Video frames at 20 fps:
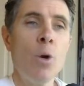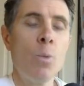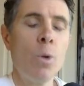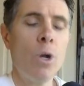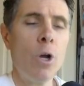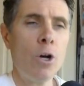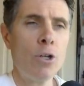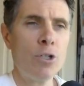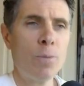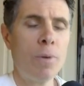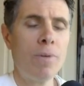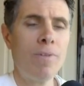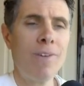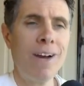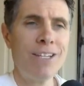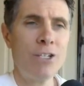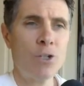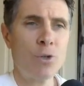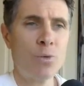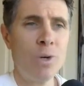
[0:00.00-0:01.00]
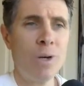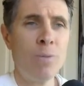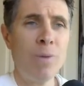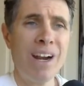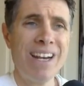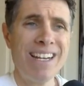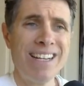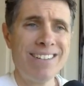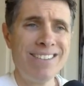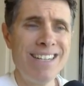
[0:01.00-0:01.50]
We also provide
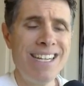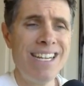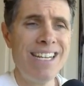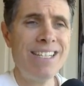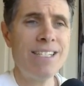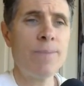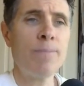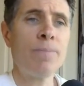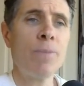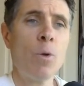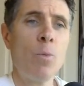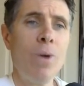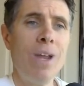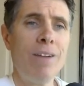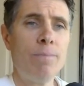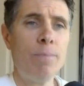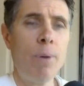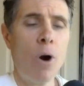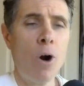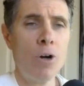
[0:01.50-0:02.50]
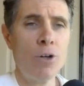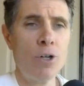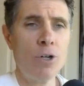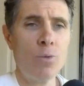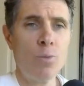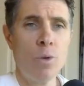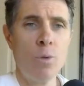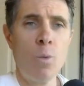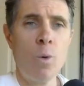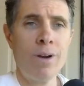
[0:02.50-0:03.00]
screenwriting leads. We have
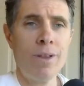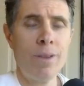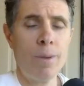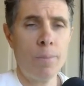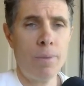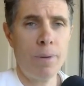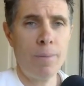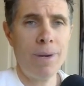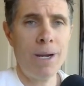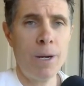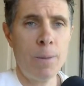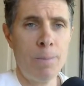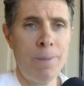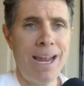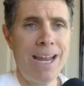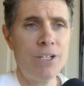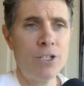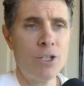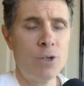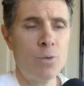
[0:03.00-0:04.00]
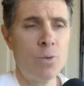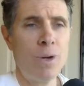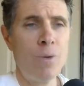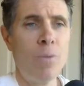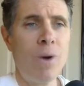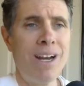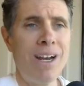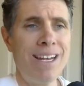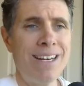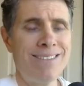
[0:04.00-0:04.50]
partnered with one of the premier paid
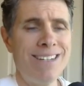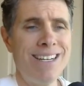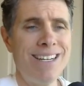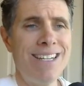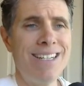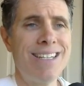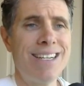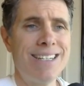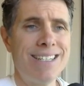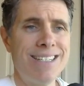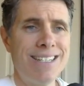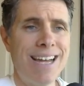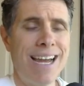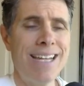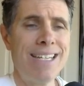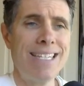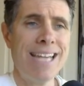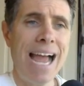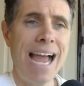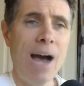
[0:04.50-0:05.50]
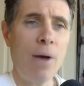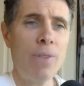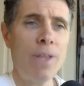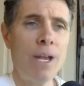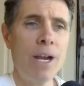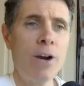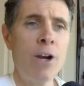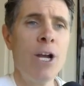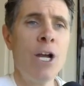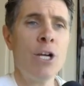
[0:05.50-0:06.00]
screenwriting leads sites out
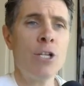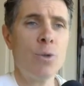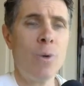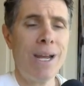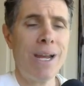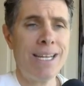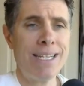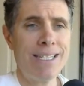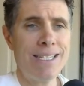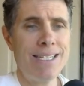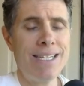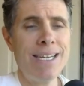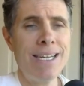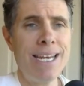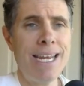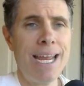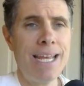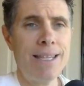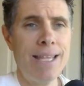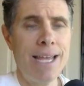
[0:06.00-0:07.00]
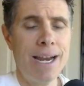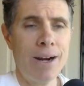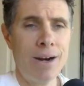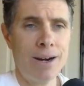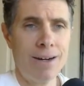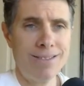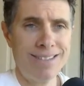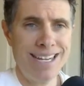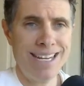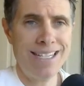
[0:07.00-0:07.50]
there, so I can syndicate
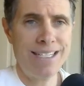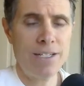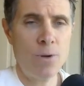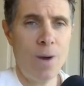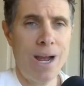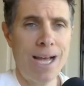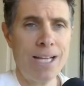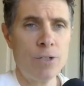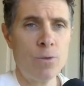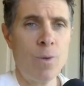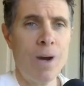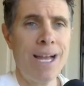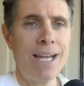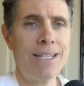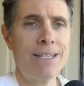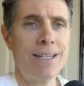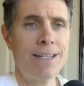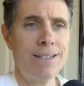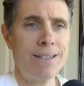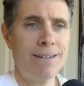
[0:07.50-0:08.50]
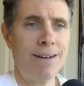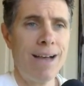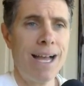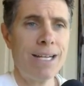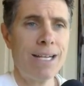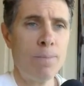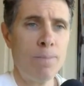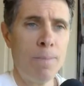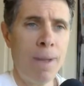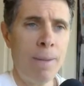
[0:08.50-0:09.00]
their leads to SYS
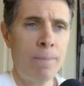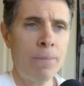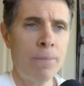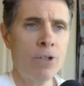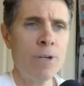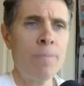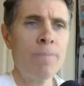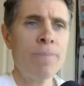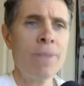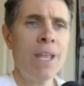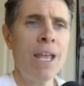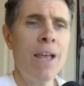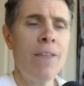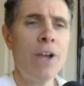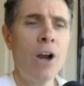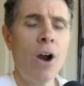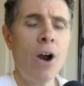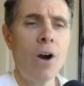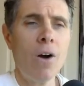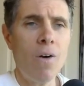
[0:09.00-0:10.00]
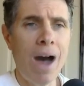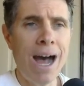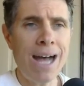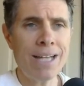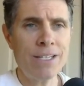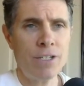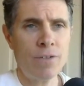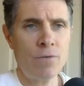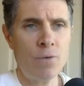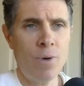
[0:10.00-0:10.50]
Select members. There are
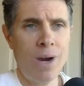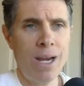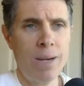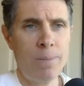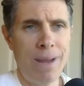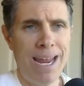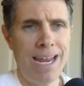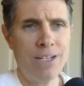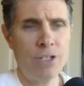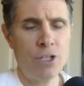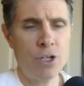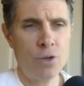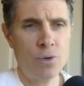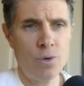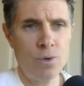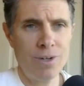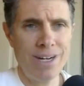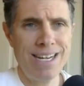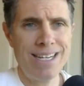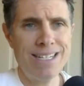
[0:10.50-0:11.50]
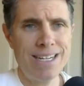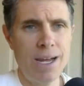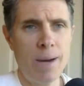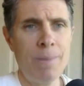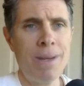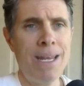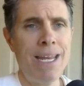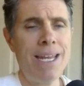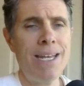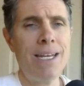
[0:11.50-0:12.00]
lots of great paid leads
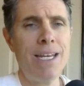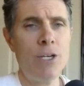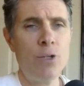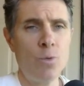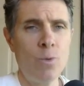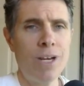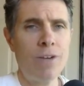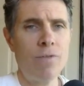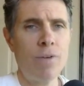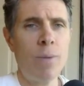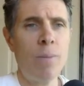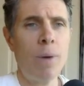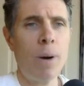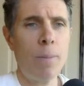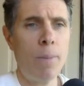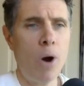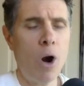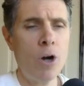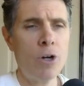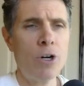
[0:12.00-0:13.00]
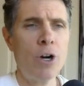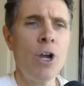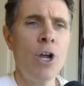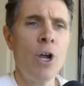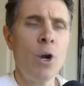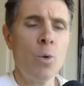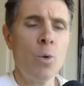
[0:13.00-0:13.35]
coming in each week from our partner.